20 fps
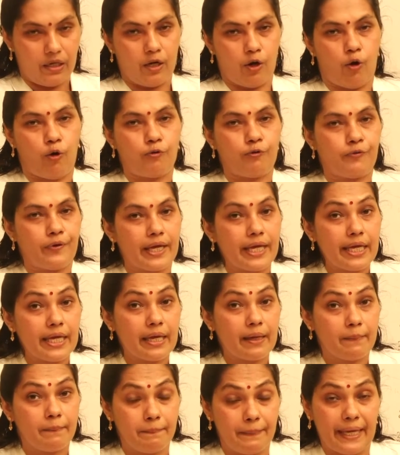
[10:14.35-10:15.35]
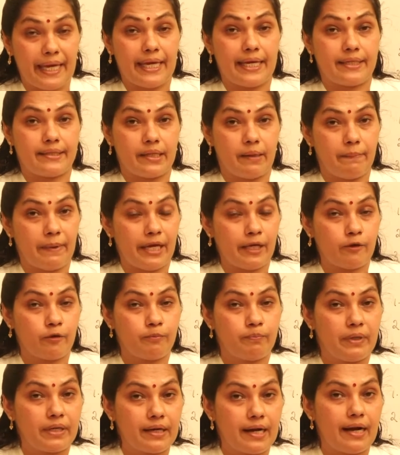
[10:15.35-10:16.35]
of a bay. The Bay
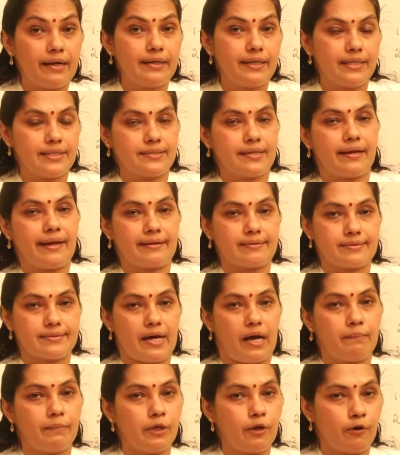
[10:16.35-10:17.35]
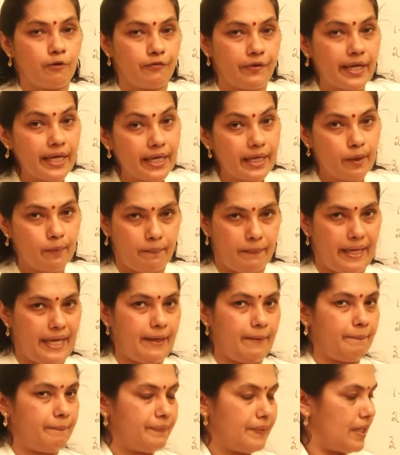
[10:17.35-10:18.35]
of Bengal is an example of a
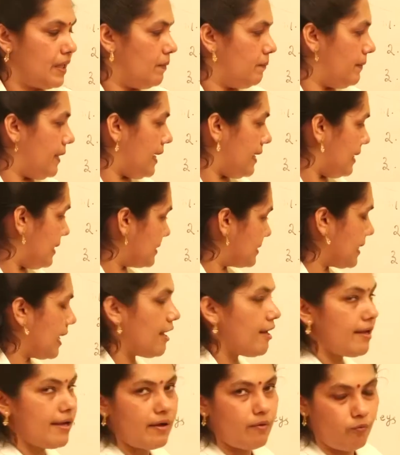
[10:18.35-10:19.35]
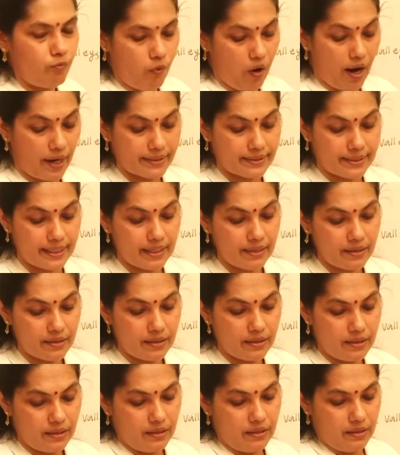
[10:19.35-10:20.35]
bay. Bay is a water
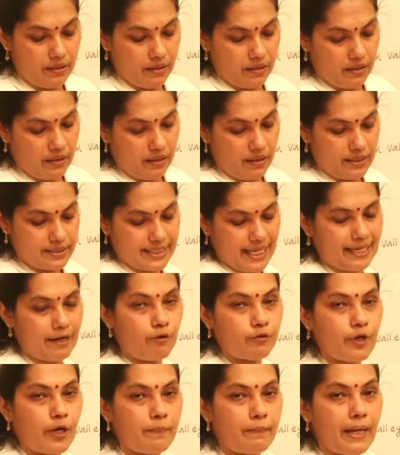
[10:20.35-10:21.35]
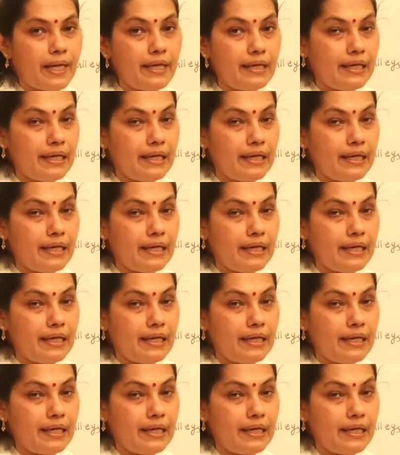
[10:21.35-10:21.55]
surrounded by